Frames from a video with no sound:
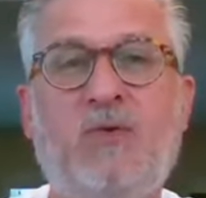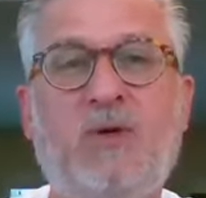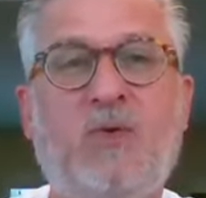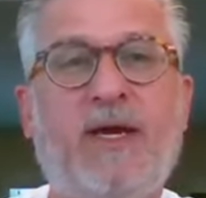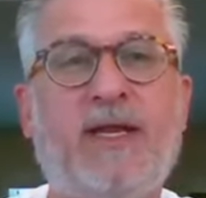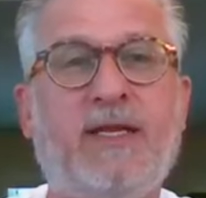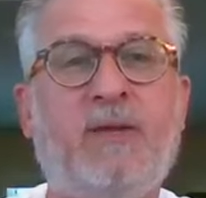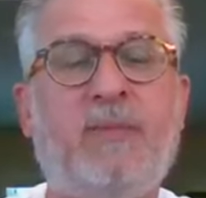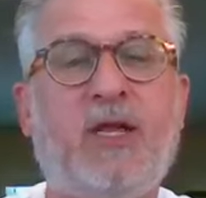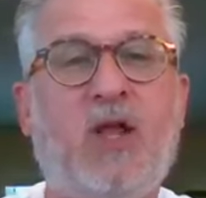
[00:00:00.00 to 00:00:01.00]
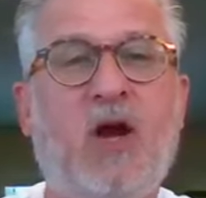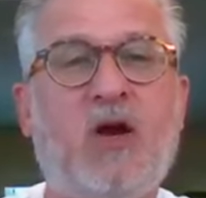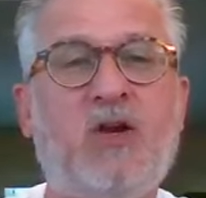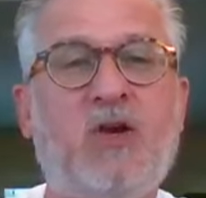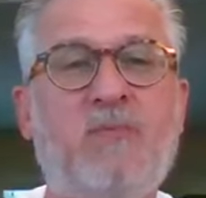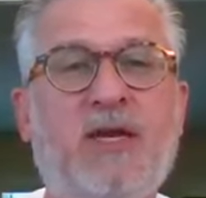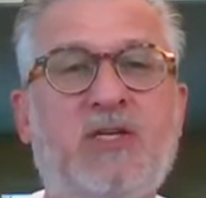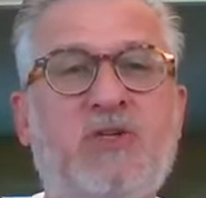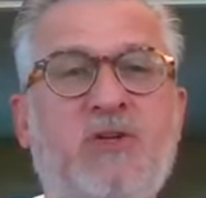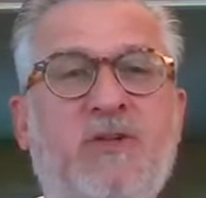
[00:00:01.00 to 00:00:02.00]
We'll wait a little bit longer,
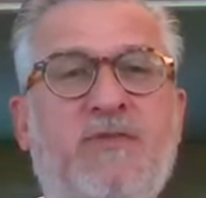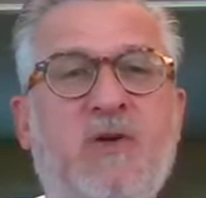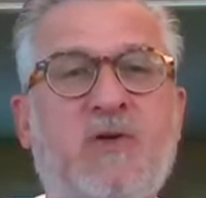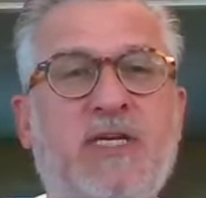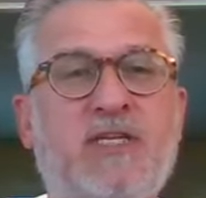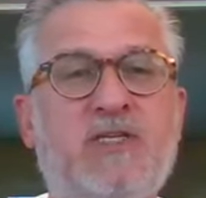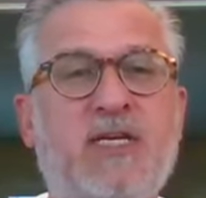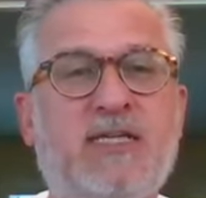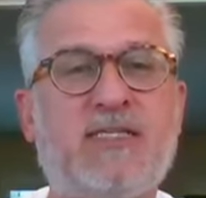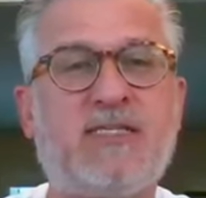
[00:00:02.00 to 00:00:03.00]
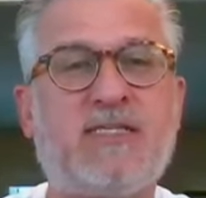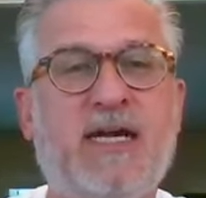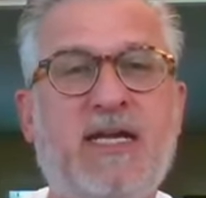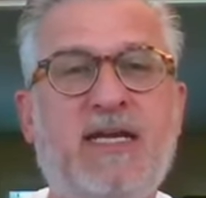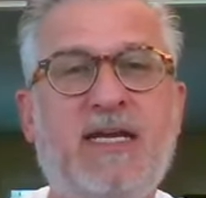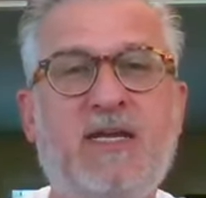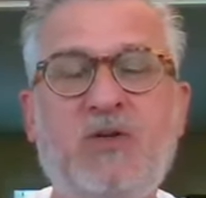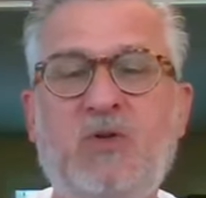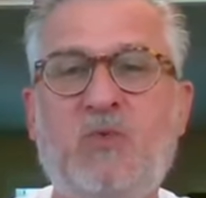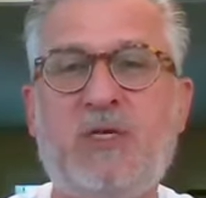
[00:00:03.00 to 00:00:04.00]
make sure that folks get a chance to sign
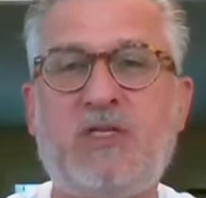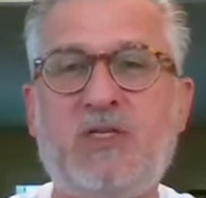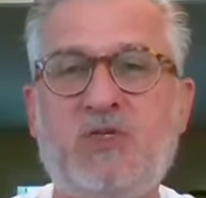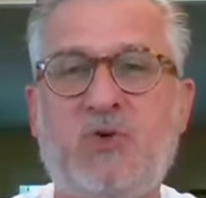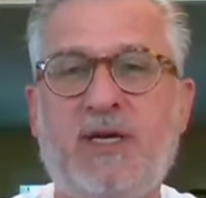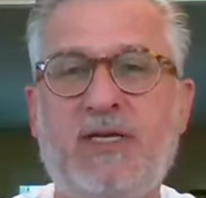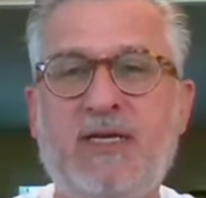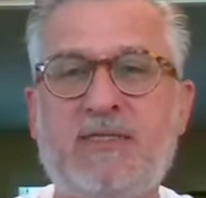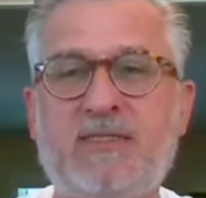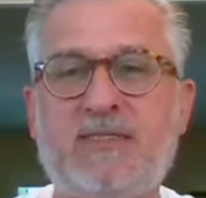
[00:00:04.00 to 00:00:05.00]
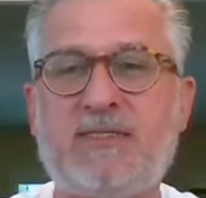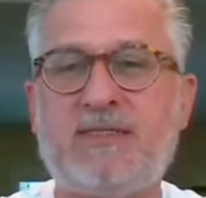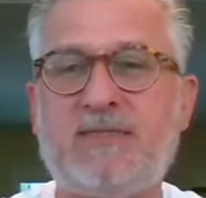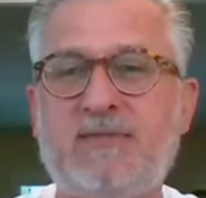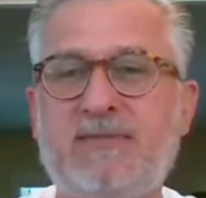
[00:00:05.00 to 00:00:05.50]
in who want to join us.